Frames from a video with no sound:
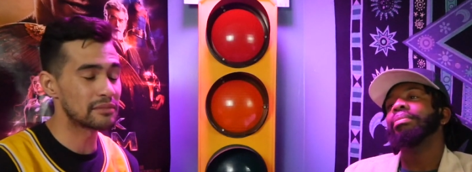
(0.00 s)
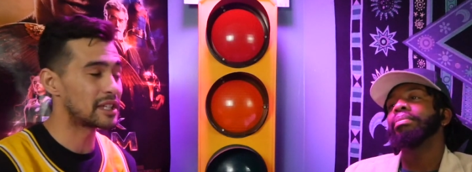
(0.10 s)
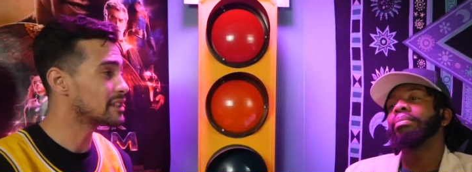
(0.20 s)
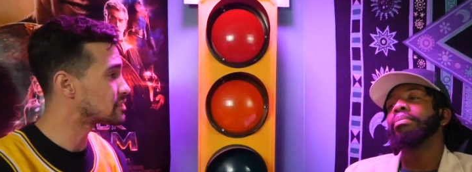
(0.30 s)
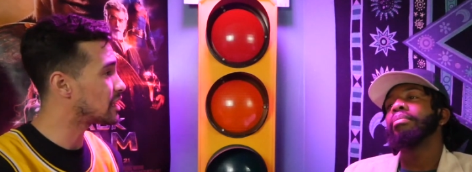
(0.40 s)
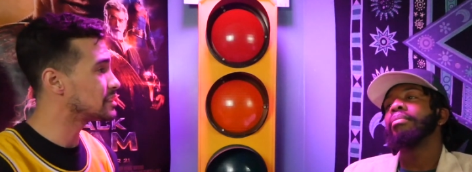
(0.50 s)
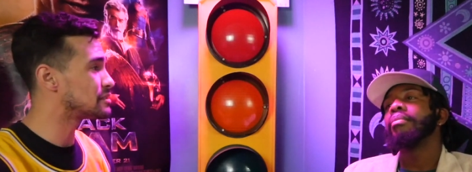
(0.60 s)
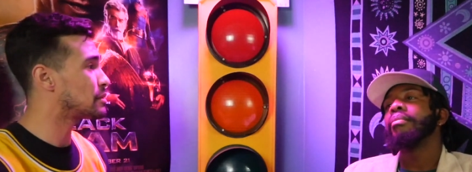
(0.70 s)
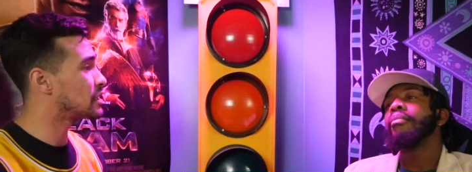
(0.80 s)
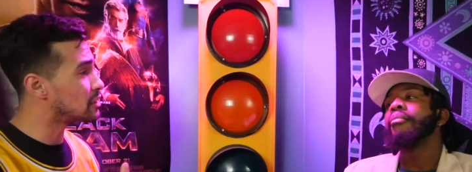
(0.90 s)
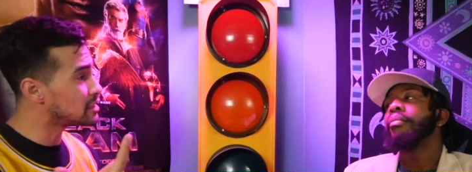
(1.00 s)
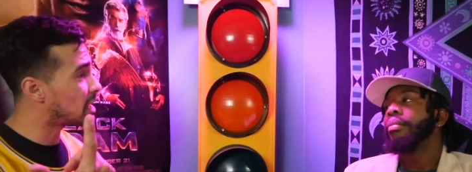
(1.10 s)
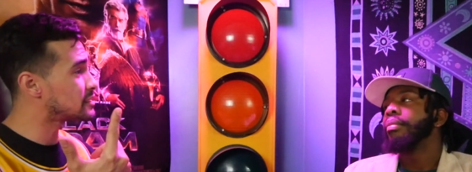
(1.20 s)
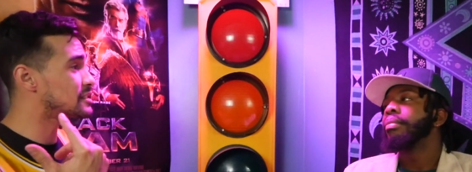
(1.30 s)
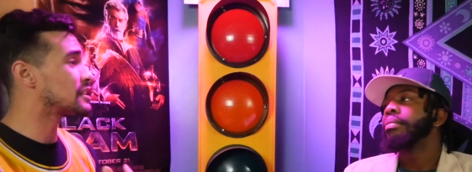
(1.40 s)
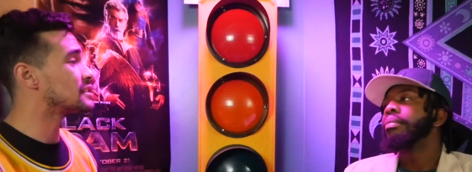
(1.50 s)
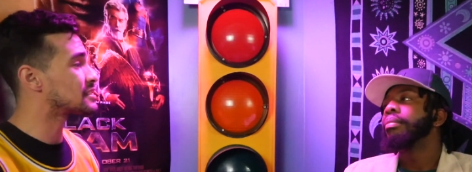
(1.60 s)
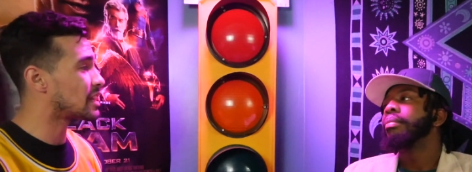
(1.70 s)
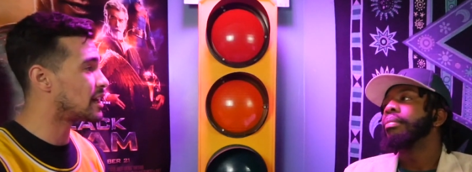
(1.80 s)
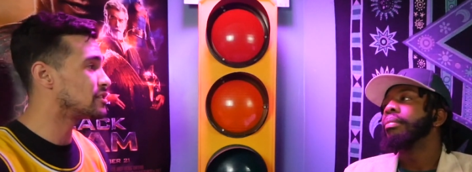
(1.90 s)
Speaker 1: but that's crazy man you're next to get
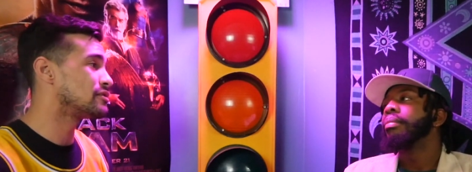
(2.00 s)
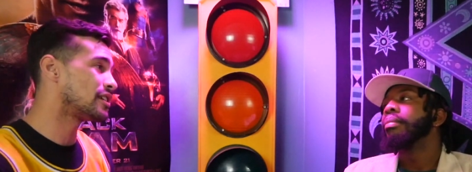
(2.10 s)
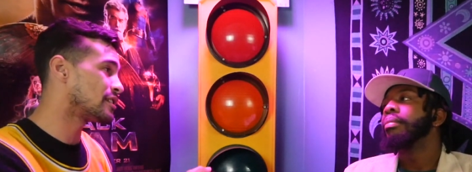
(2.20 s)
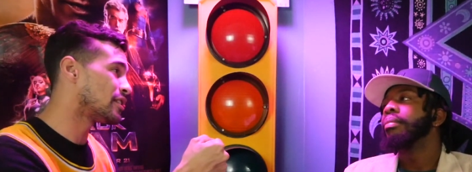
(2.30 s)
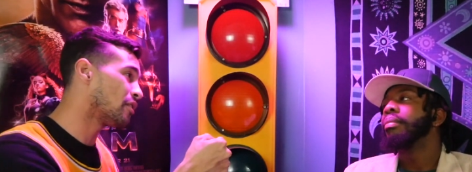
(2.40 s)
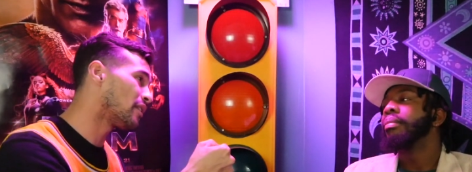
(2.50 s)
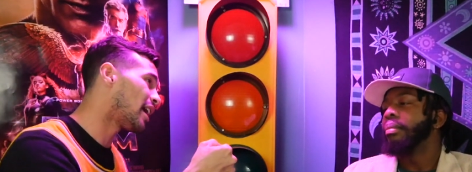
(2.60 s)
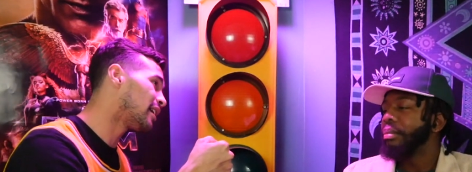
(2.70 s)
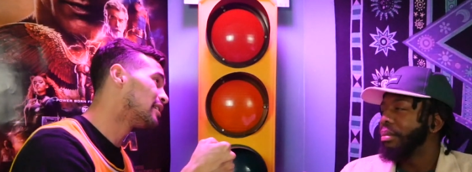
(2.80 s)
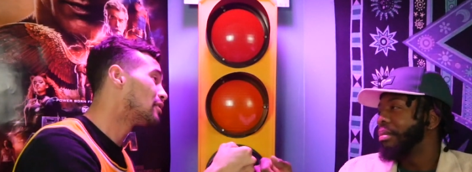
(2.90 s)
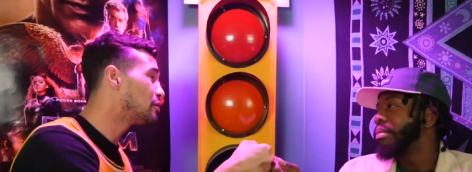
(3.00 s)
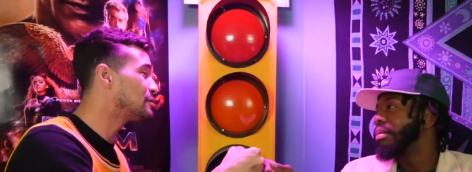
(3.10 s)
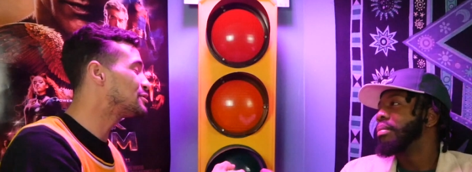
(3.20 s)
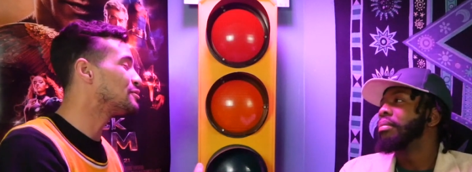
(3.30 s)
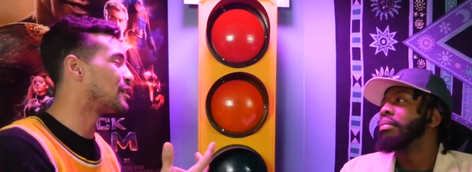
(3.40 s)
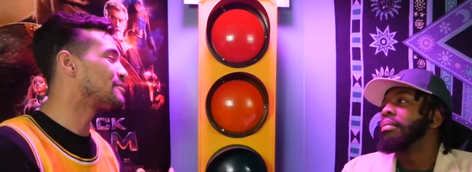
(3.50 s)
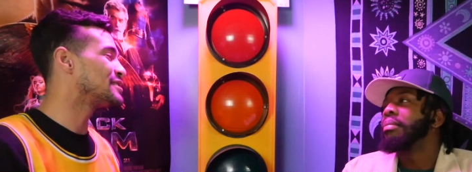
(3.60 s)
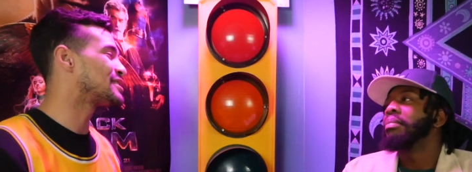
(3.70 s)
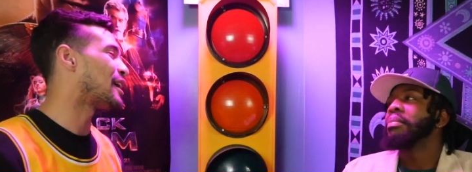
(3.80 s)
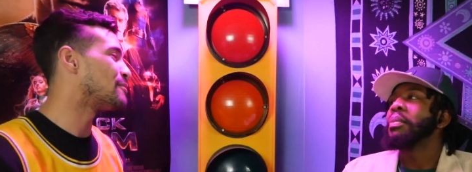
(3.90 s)
signed you already know that who would you want to
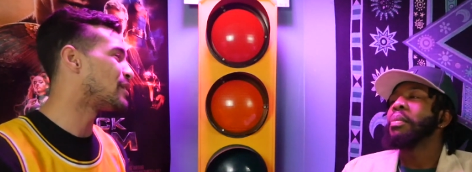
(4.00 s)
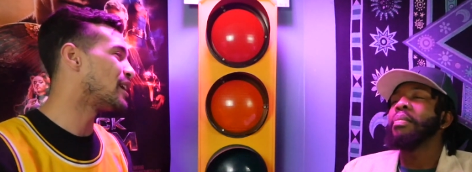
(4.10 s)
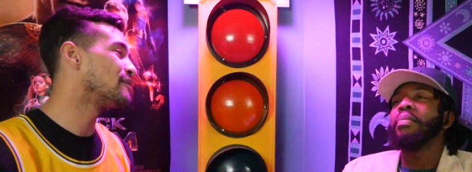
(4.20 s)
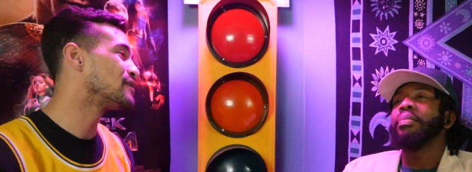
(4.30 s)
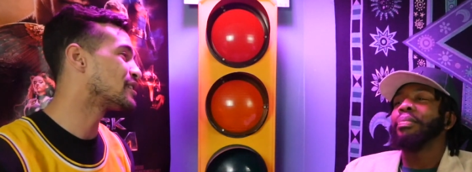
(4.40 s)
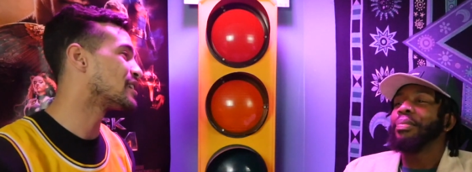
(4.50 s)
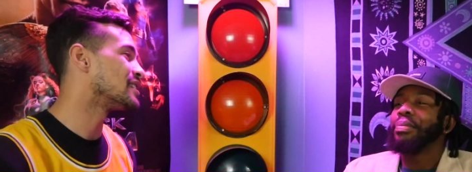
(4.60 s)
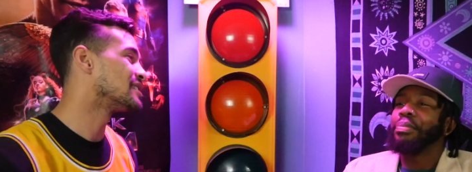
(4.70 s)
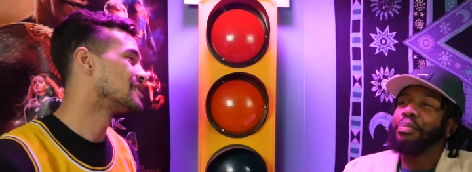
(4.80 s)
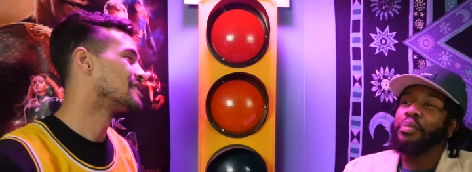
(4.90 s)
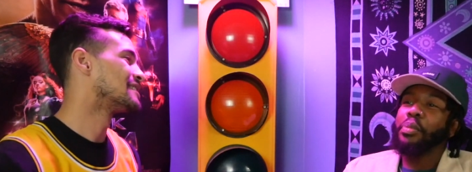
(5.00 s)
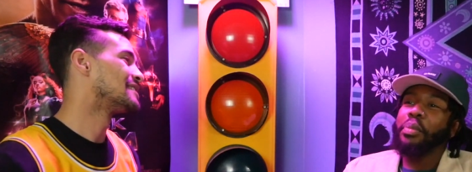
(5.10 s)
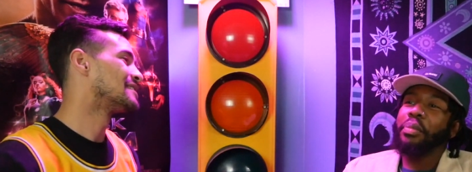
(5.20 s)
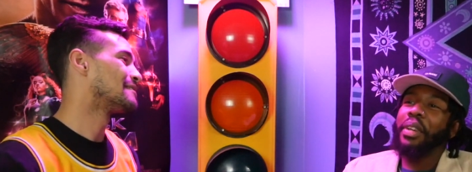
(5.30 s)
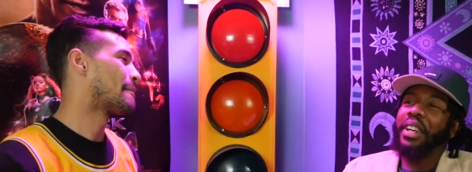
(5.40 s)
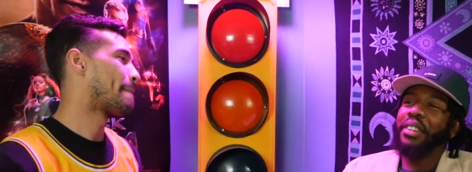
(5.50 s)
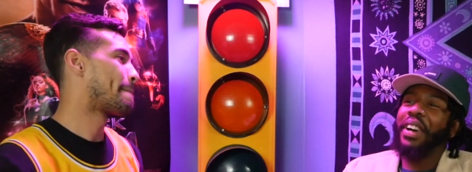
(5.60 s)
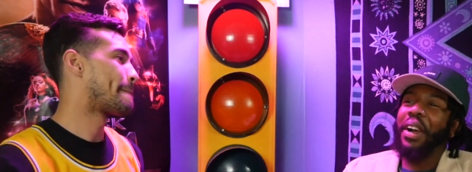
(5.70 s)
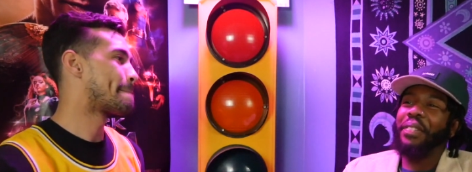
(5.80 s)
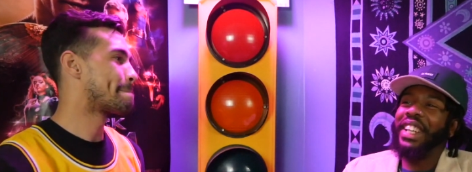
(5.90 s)
be signed by if you could
Speaker 2: if
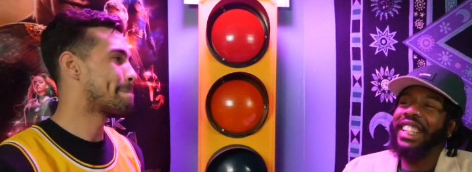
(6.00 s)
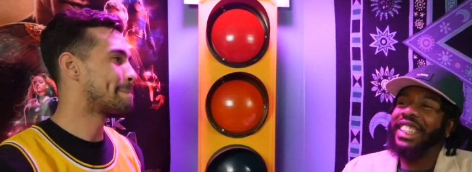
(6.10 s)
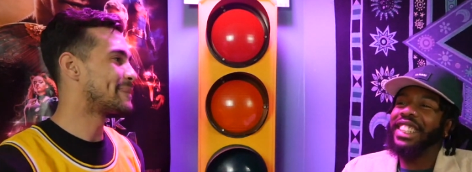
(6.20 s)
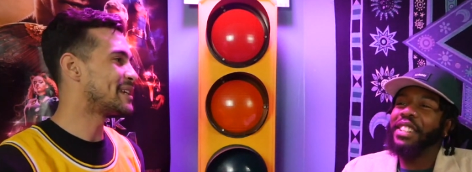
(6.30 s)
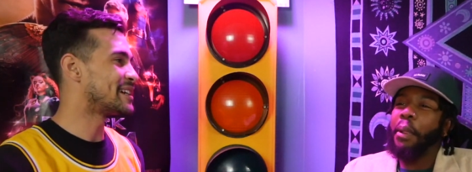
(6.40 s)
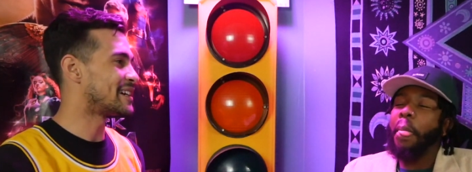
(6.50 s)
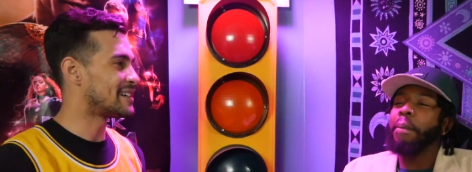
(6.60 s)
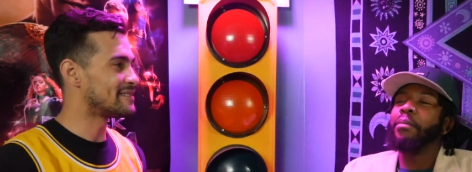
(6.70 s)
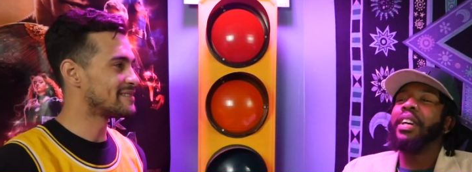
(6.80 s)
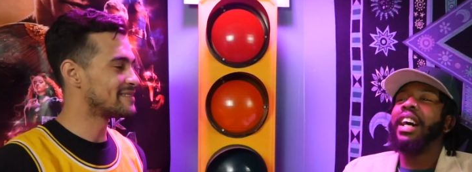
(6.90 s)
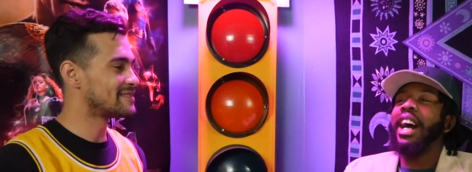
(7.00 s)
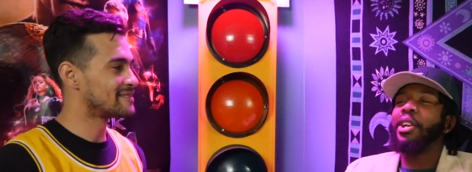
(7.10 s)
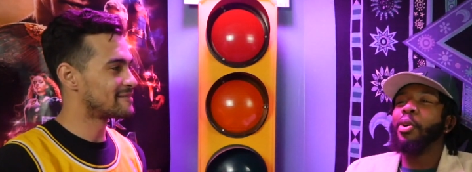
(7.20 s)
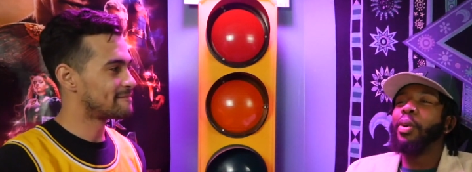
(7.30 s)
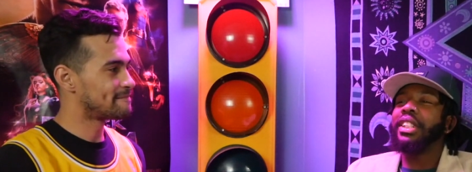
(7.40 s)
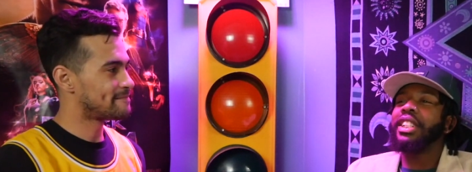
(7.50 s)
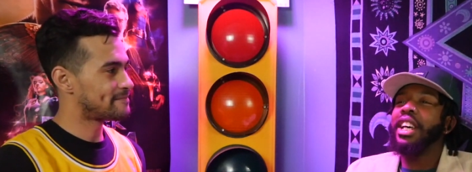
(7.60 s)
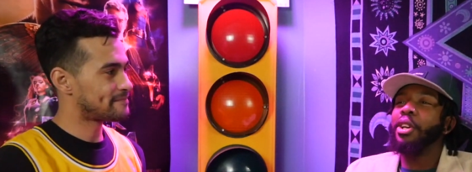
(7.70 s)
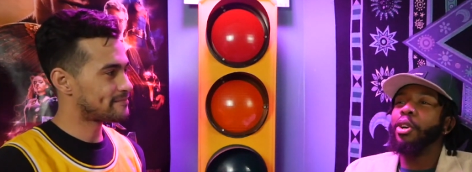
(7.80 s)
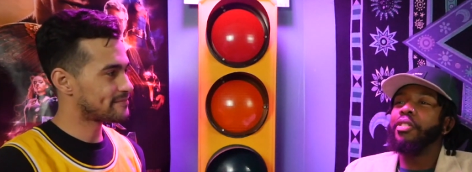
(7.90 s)
i could pick yeah I don't want to
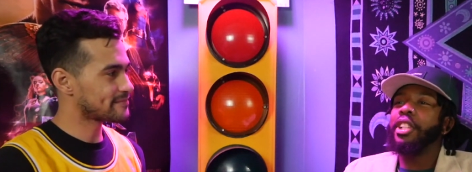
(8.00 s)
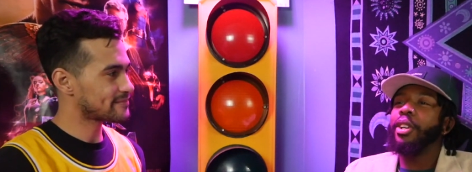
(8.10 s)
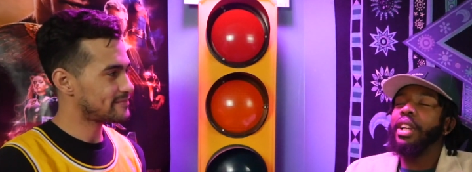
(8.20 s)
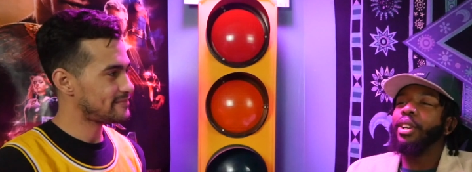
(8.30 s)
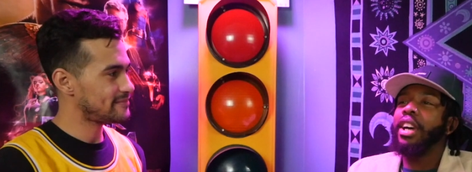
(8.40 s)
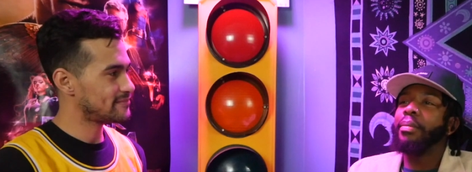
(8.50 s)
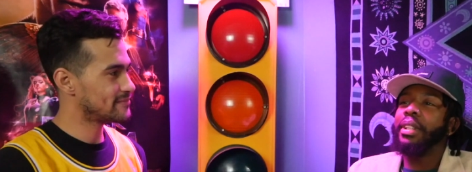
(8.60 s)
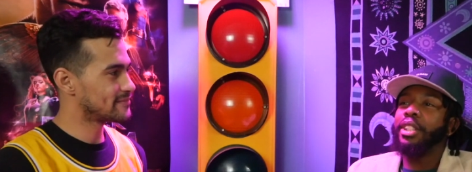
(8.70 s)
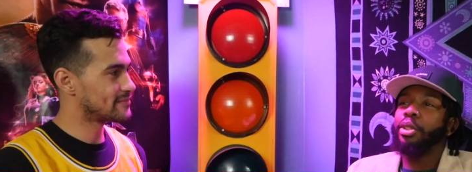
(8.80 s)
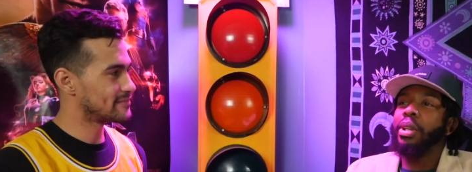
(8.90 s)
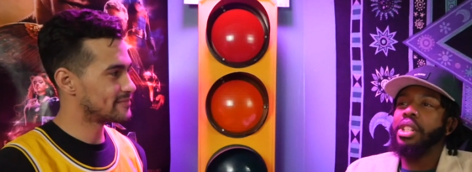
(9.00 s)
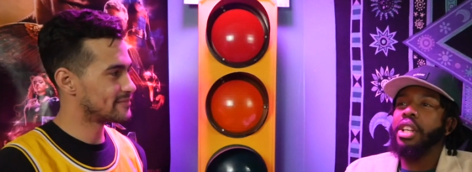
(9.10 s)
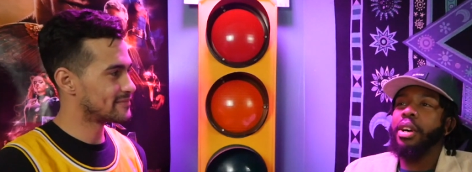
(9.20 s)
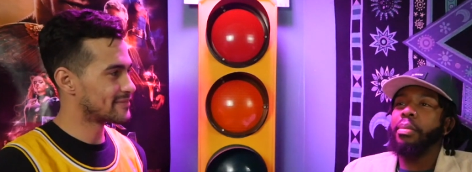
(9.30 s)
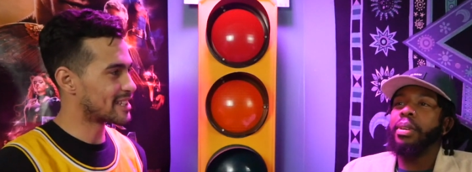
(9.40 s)
sign the OVO. They're gonna have me in a sweatshop.